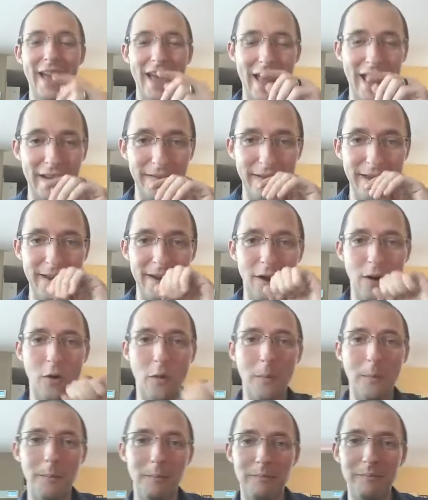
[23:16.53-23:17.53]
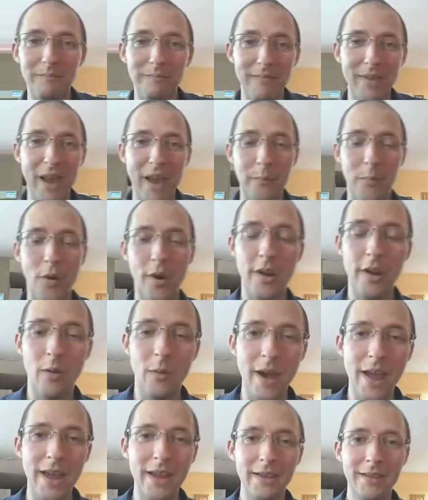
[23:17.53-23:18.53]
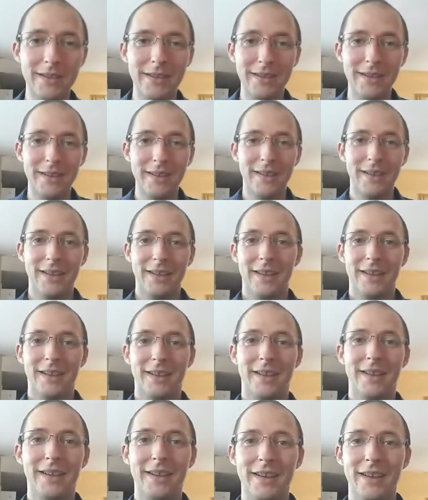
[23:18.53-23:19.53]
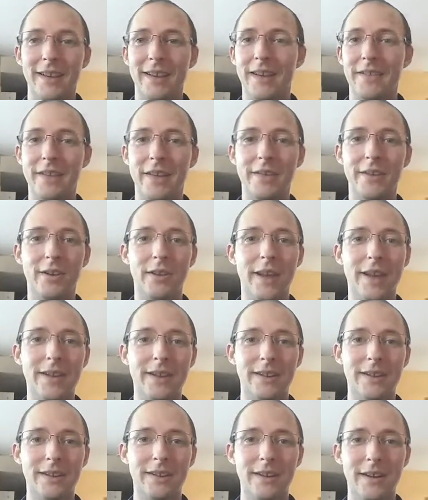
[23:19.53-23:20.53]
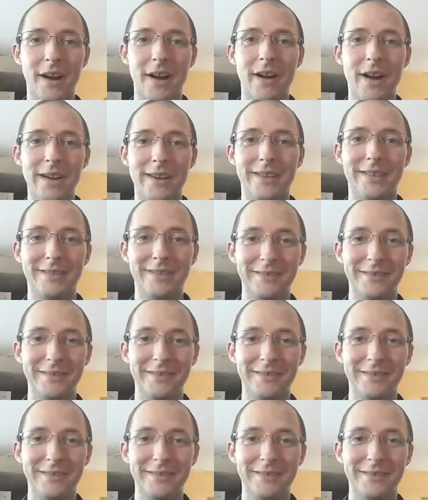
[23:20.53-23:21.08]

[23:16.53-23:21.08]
And they go and put it away. And then they're like, all right,